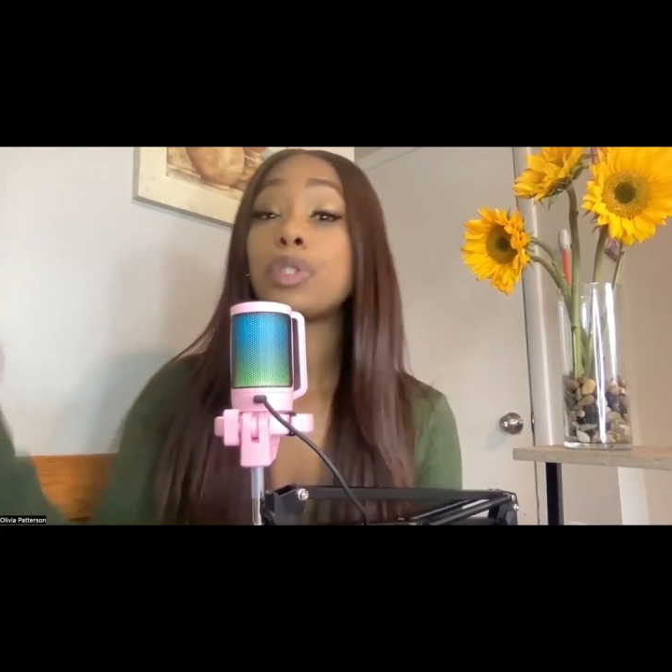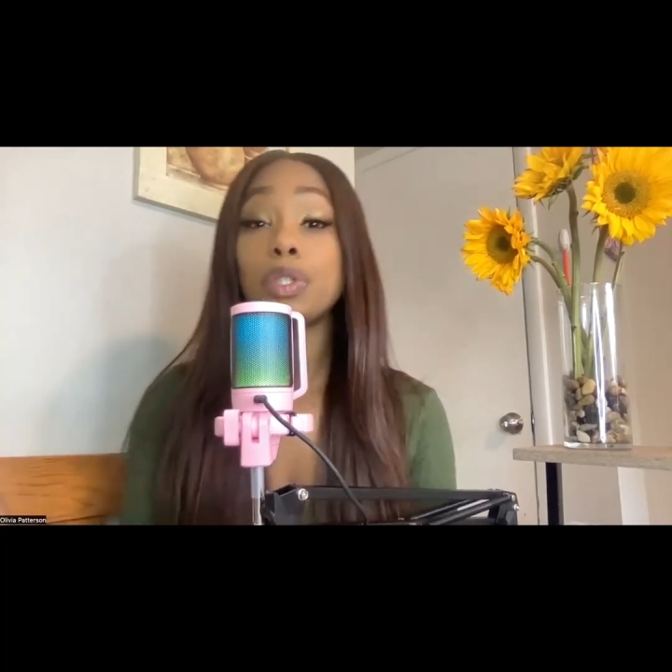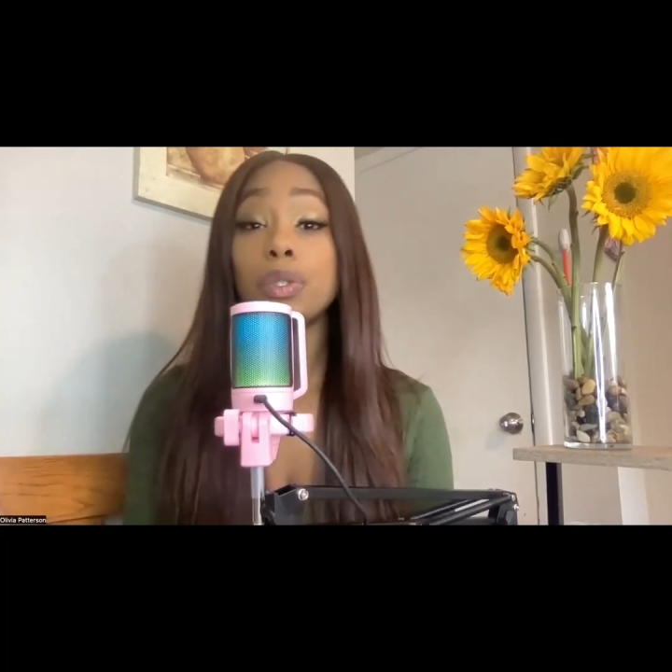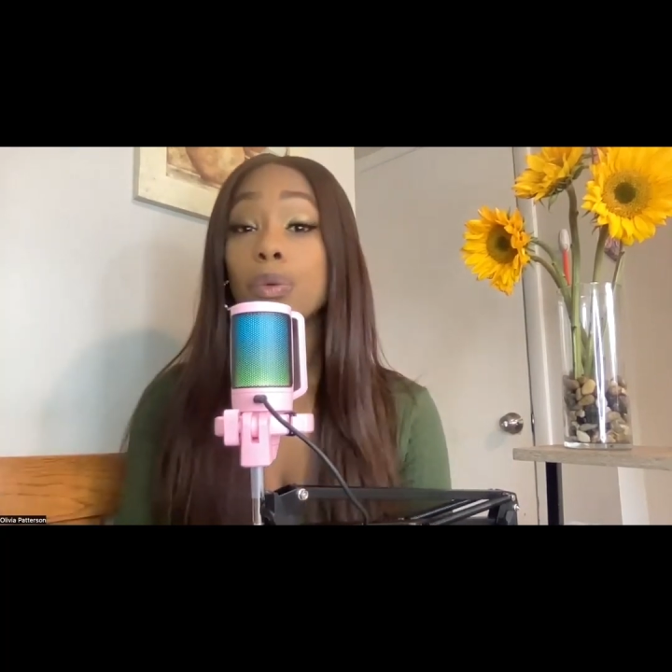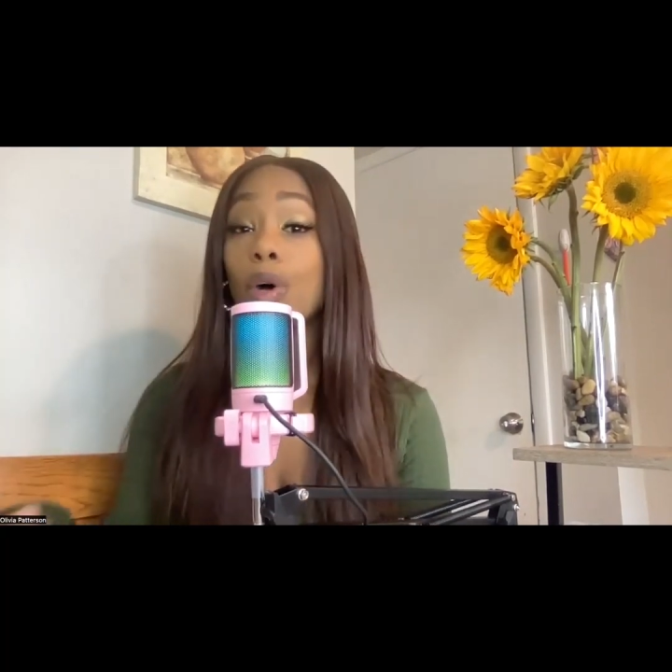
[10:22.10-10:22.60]

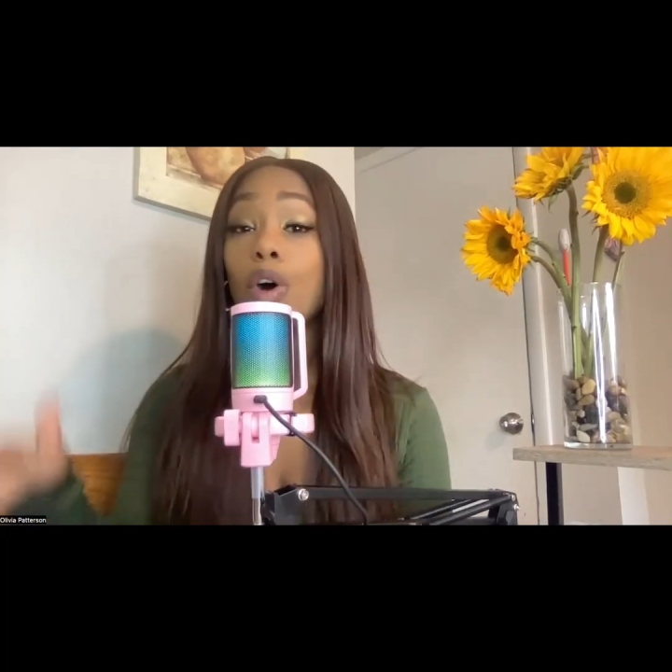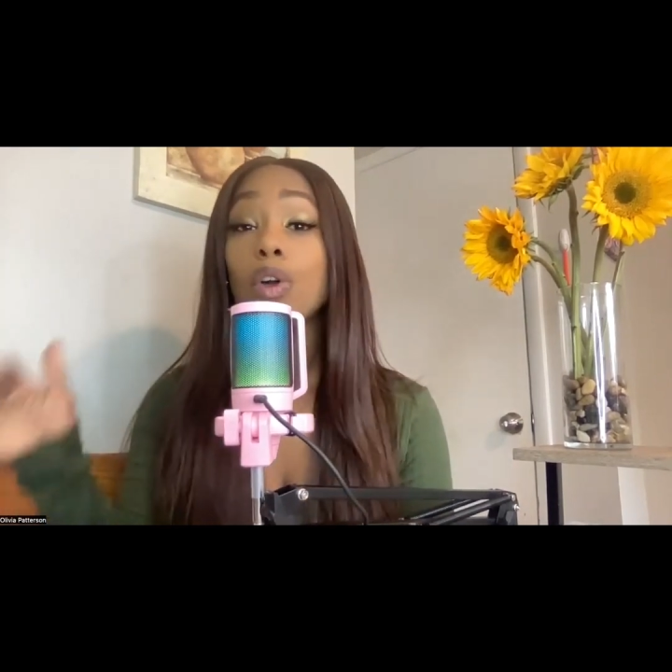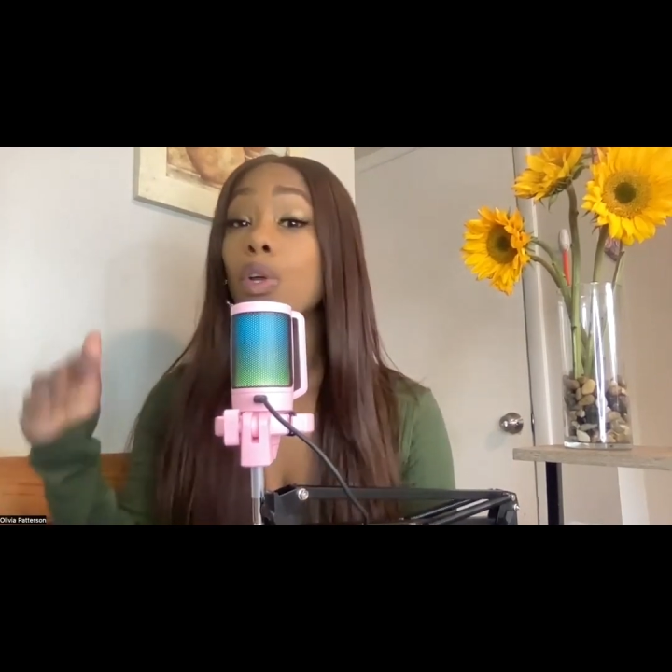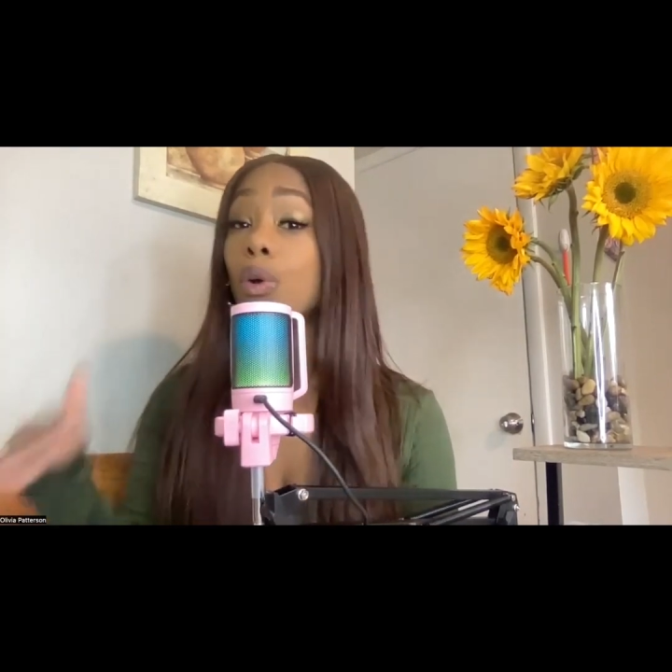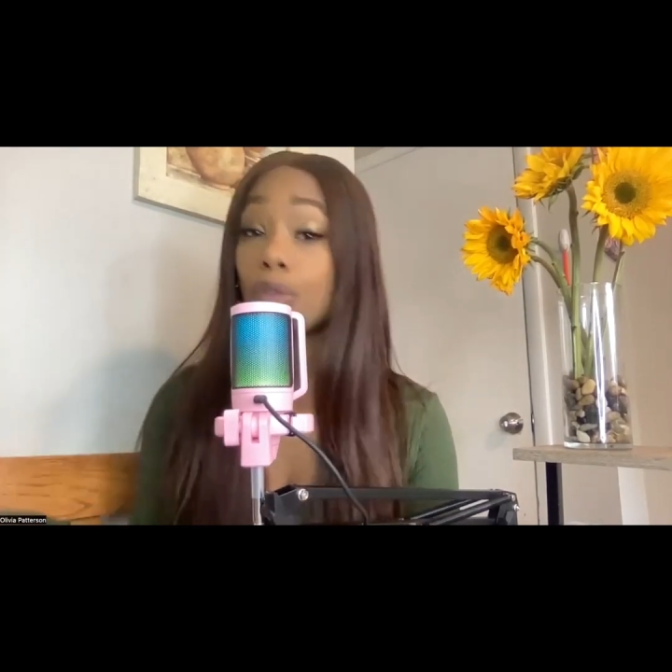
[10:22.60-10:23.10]
to do
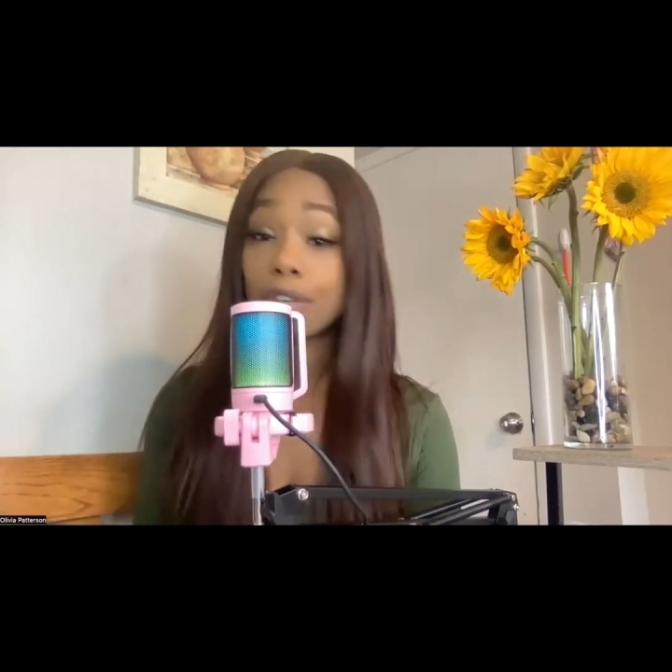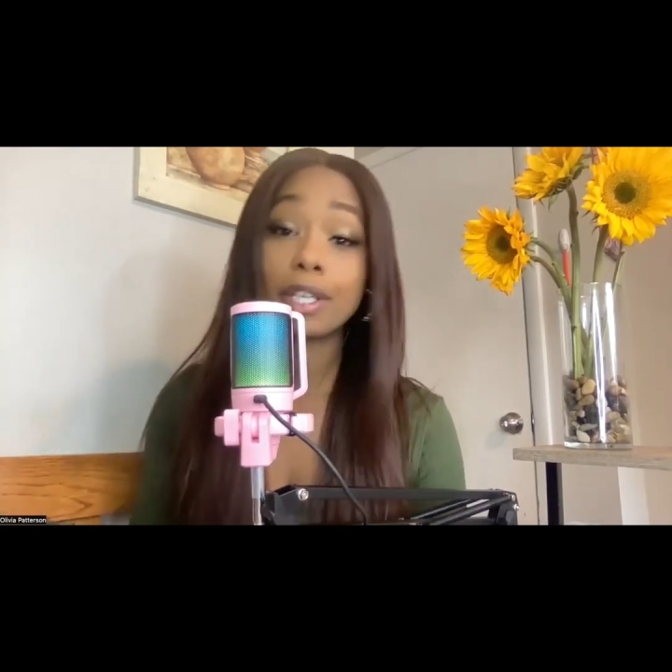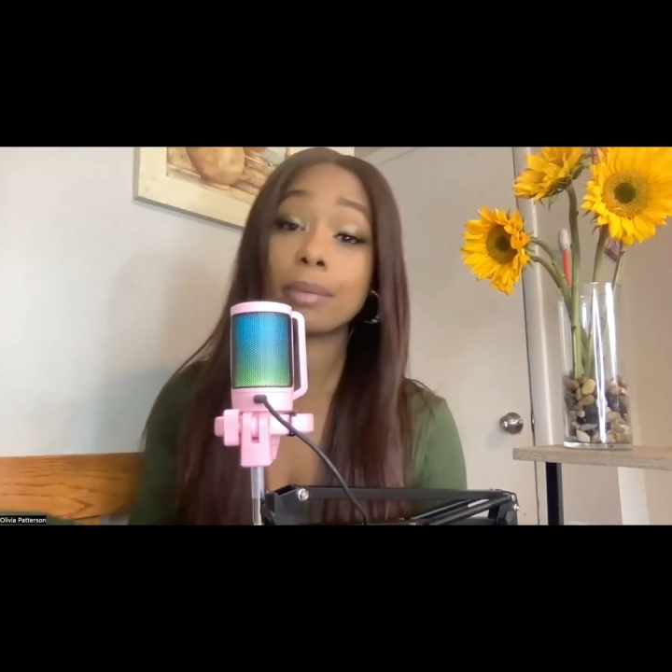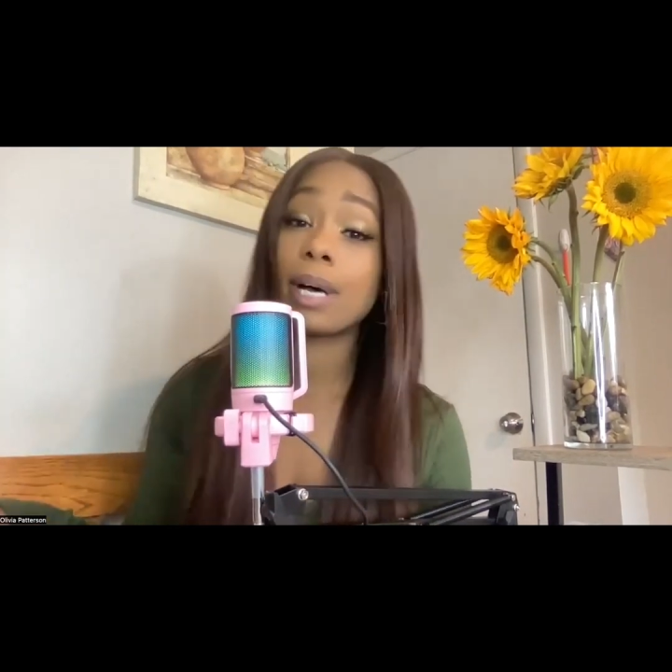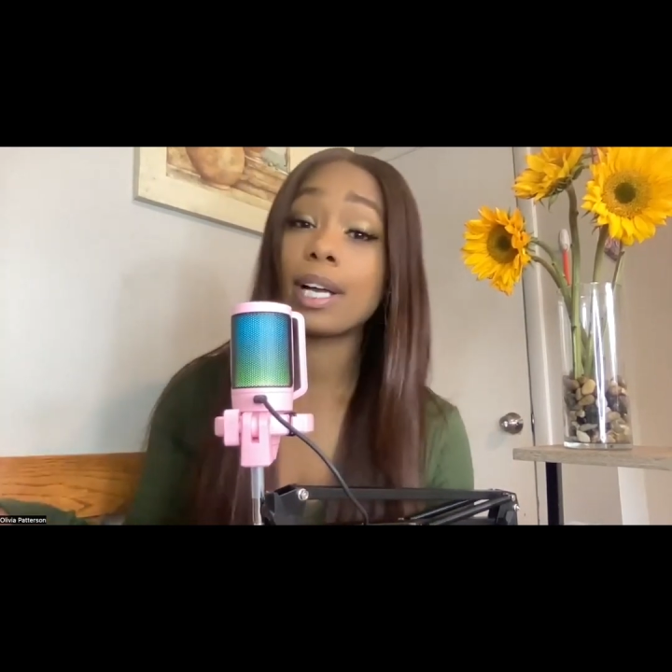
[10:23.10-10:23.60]
all over
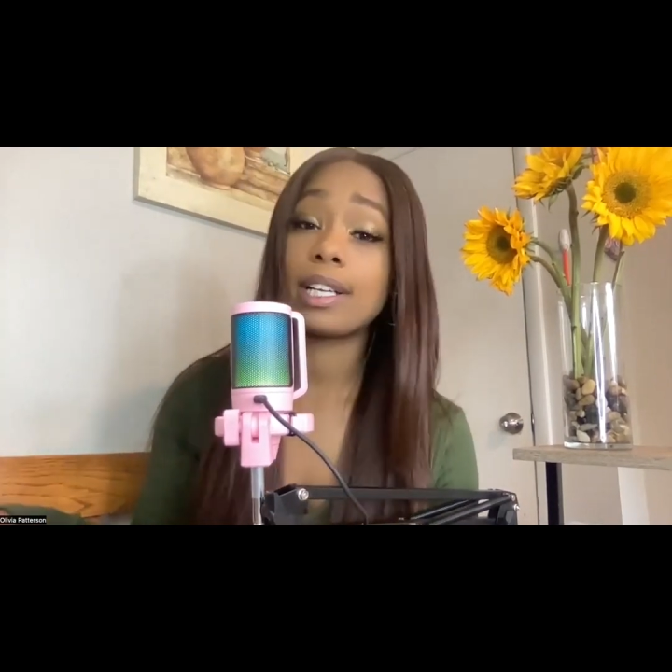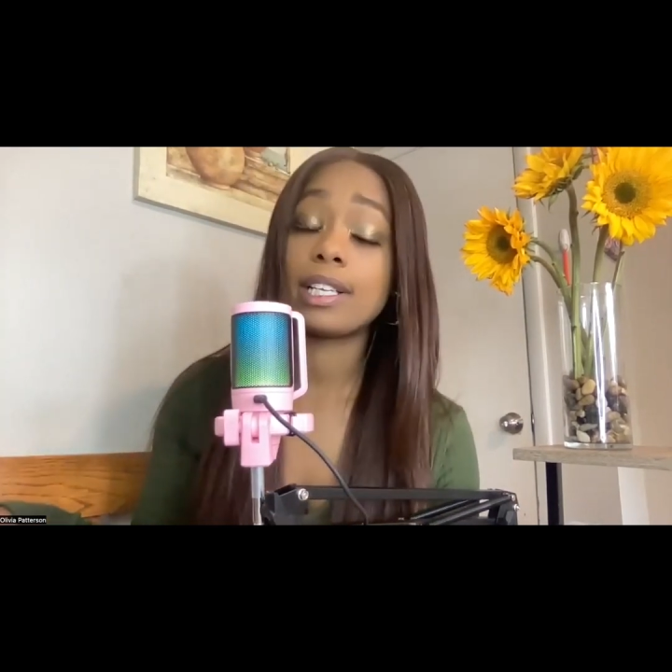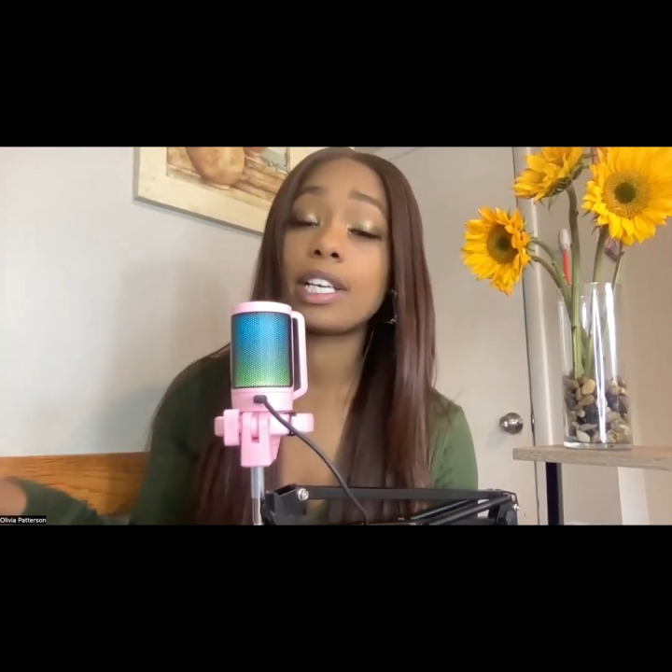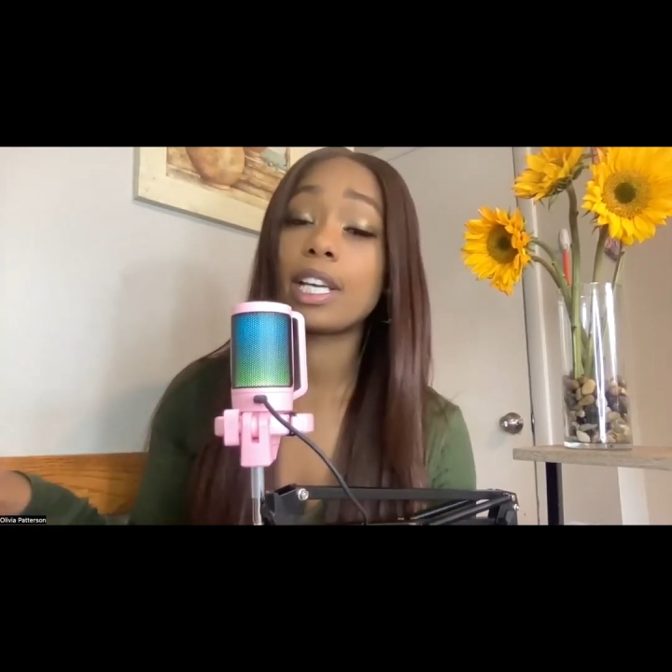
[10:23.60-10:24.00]
your body